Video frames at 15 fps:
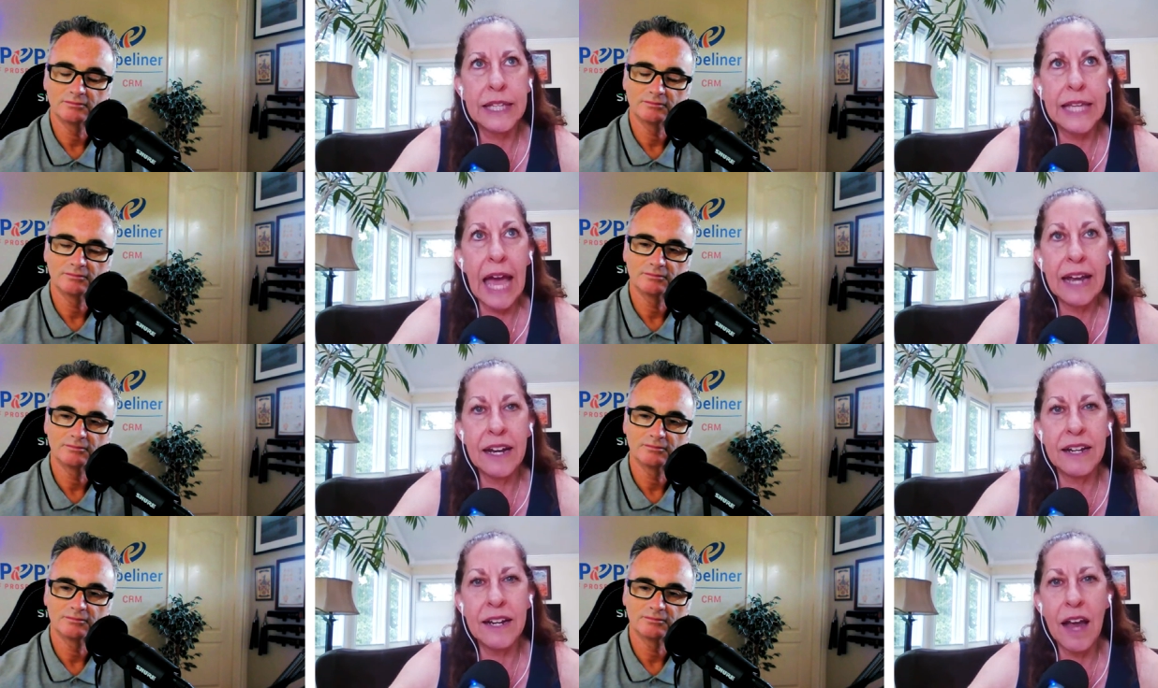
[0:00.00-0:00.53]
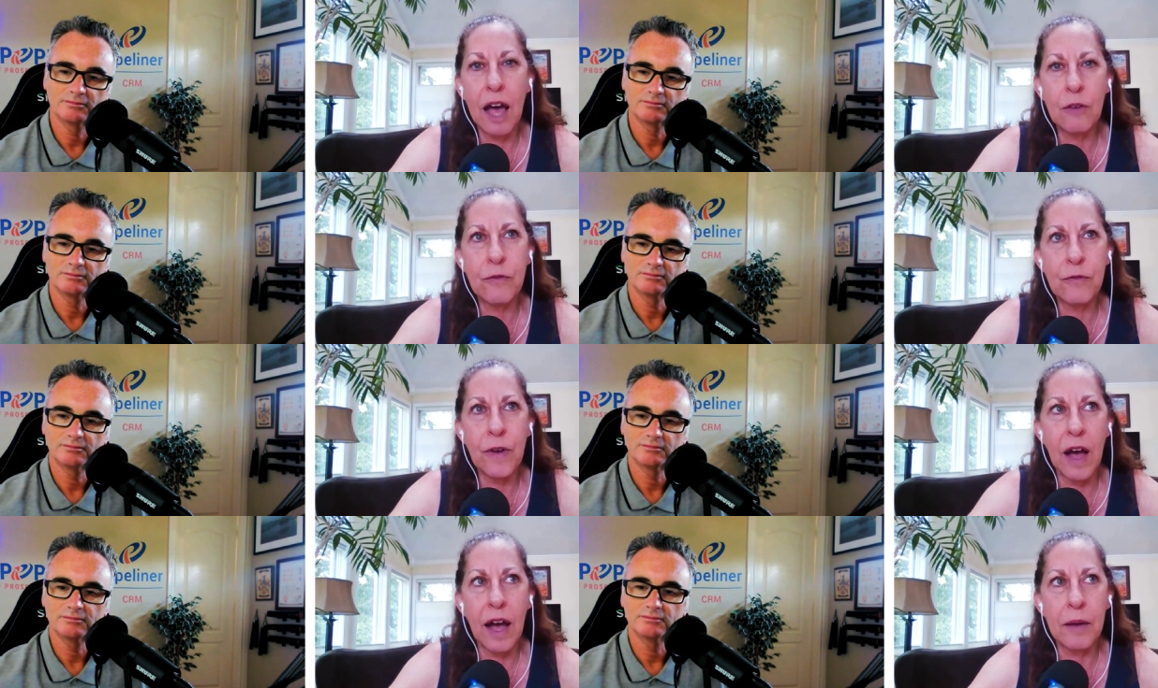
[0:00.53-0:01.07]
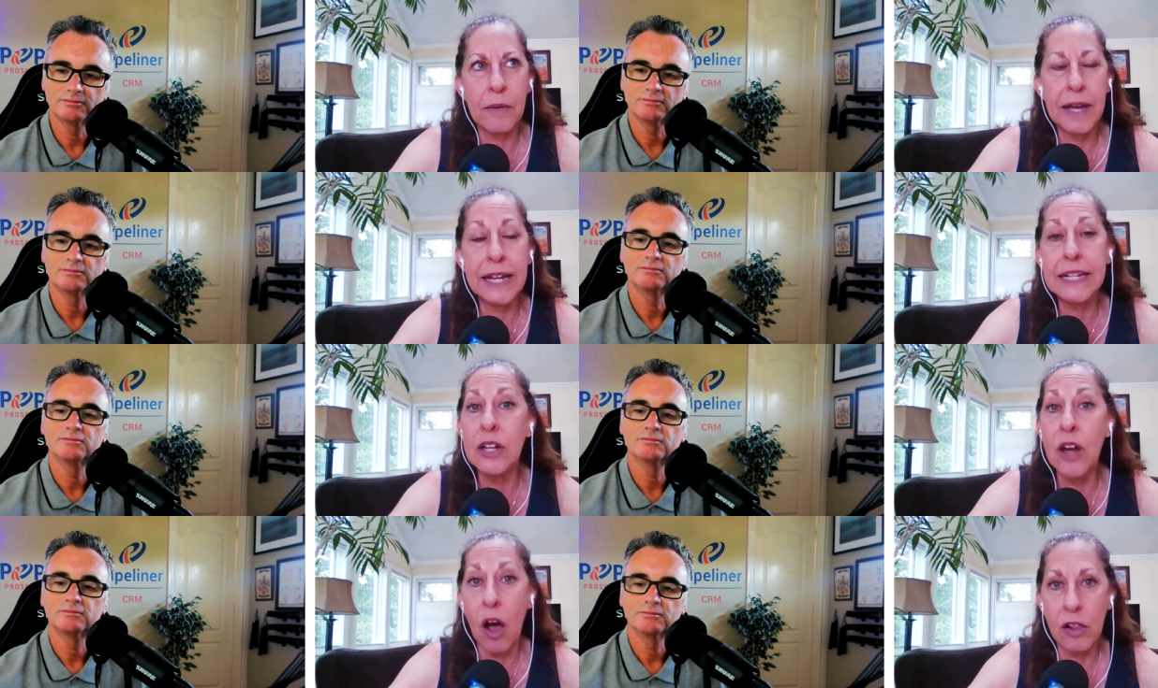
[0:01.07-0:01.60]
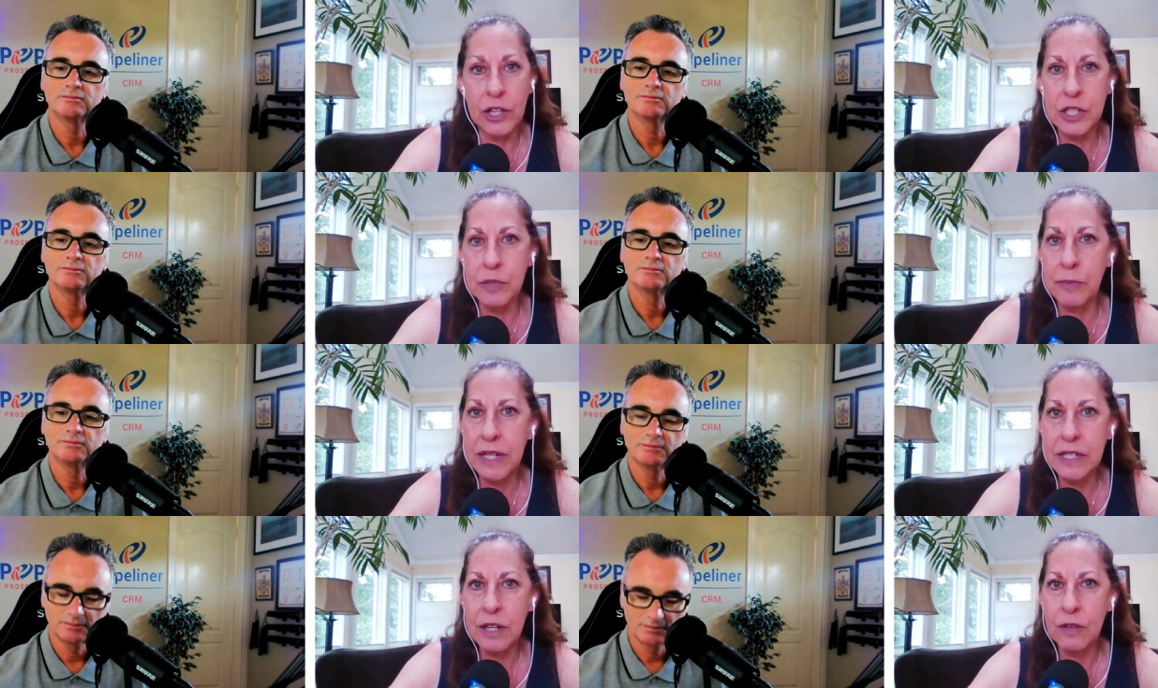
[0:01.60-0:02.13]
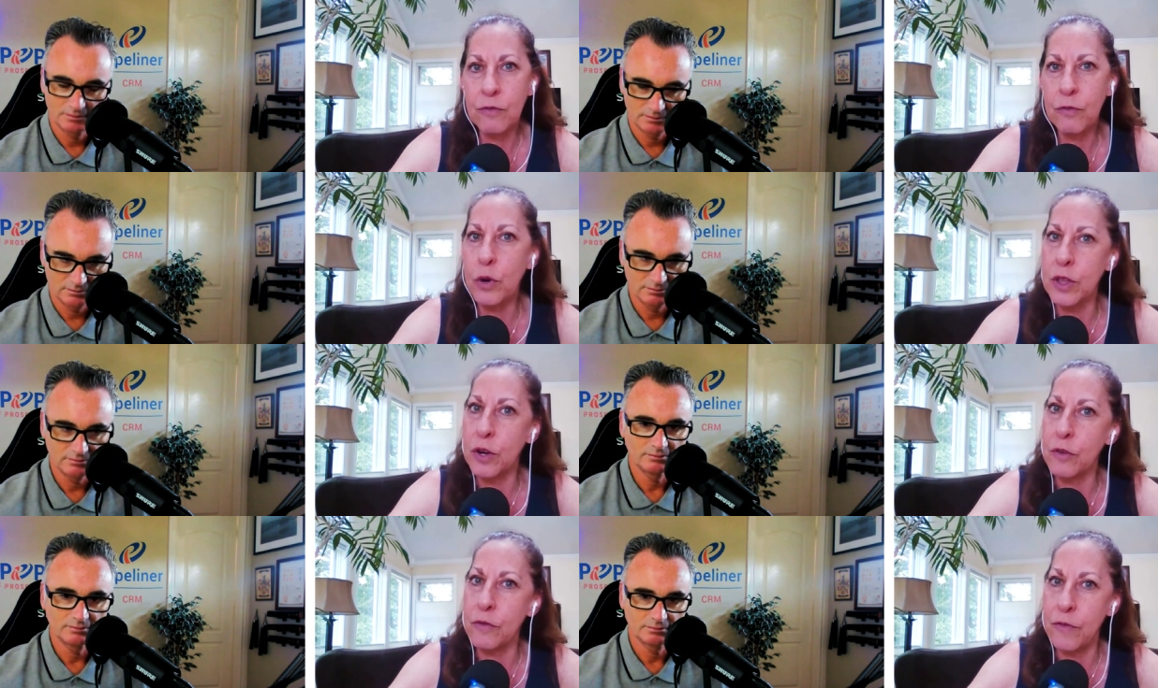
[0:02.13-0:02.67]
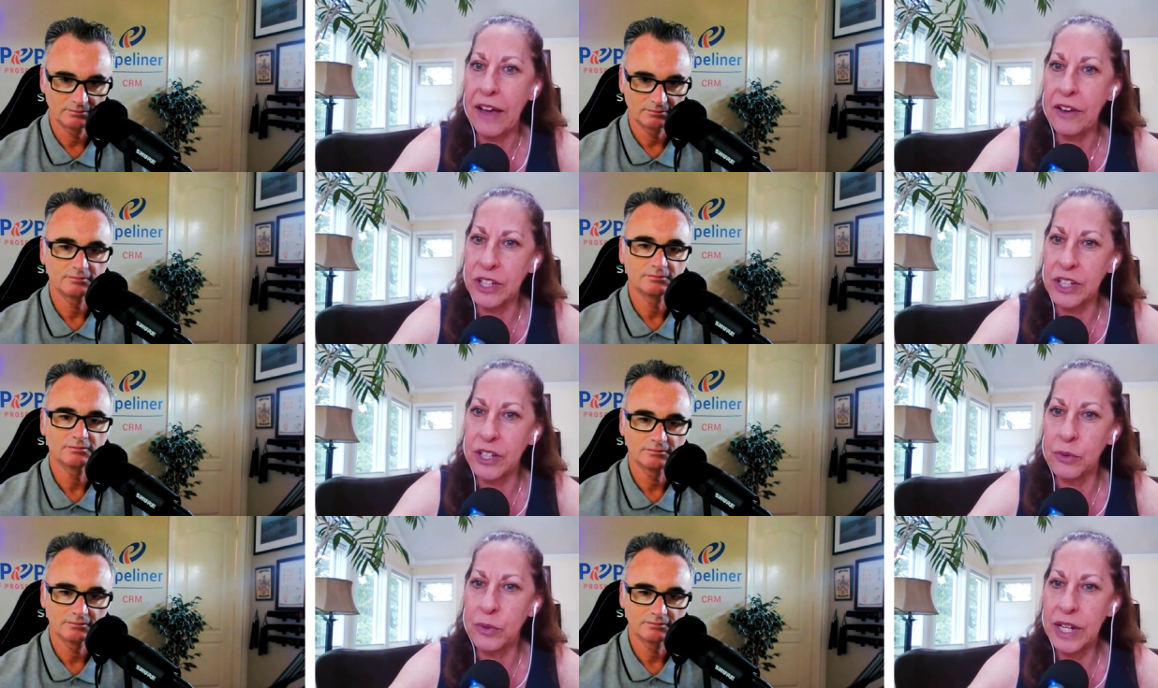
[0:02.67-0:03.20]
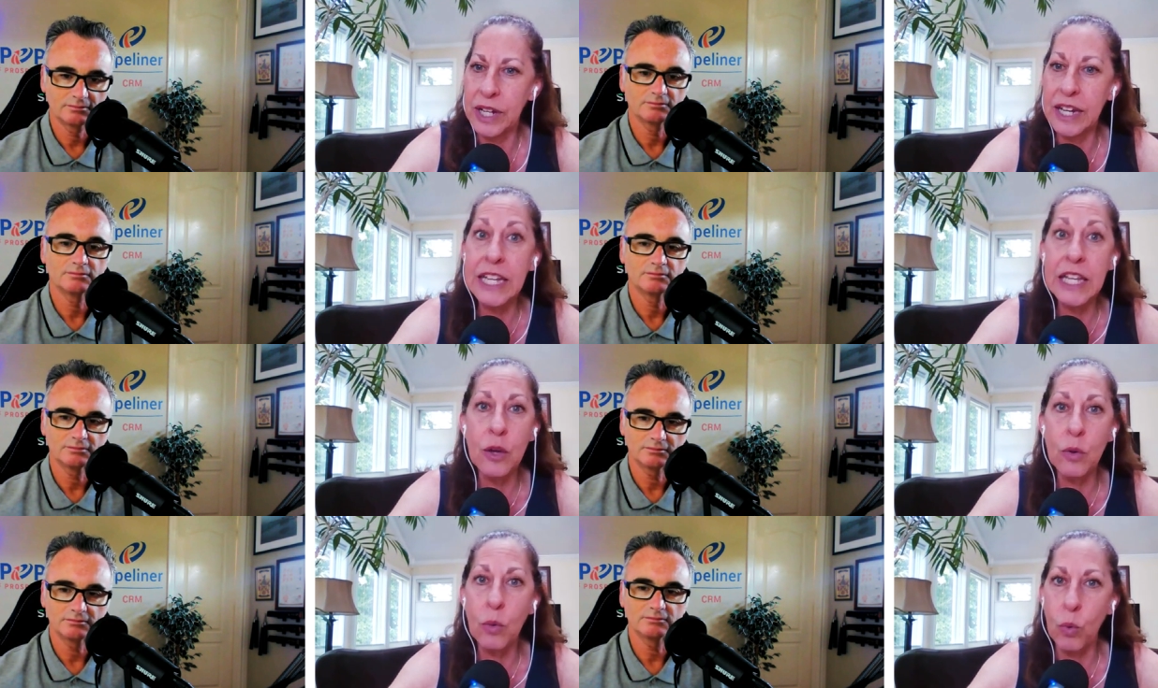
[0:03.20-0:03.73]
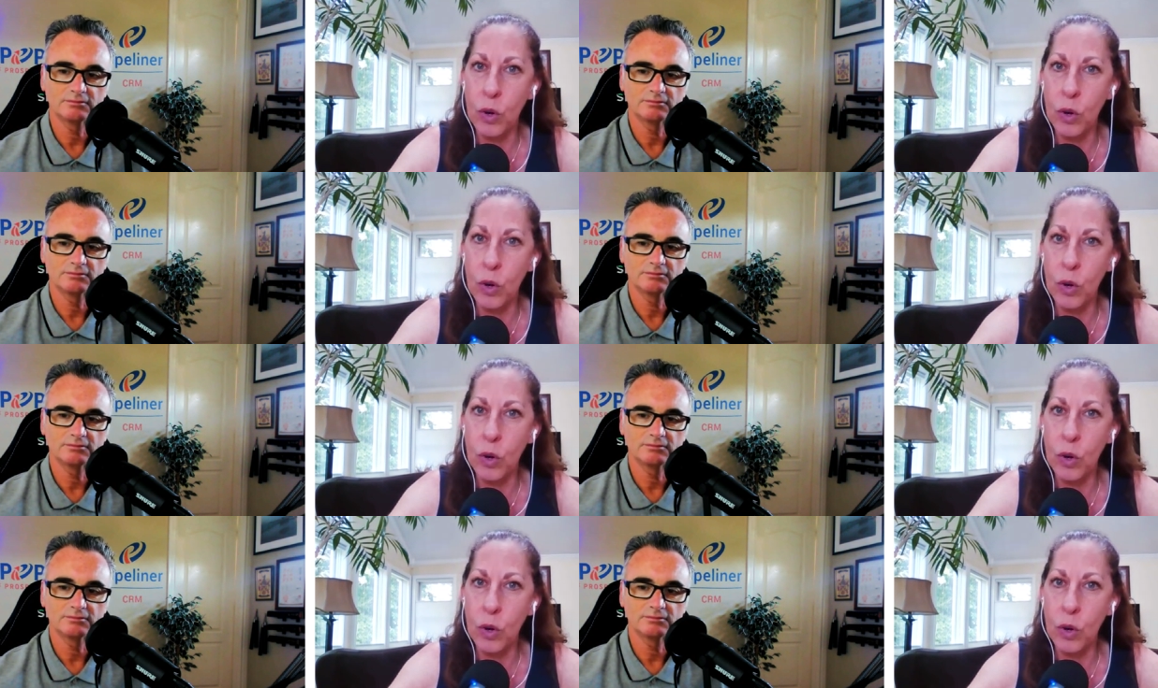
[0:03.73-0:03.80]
Speaker 1: get enough uh, acknowledgement for their value in the mm-hmm.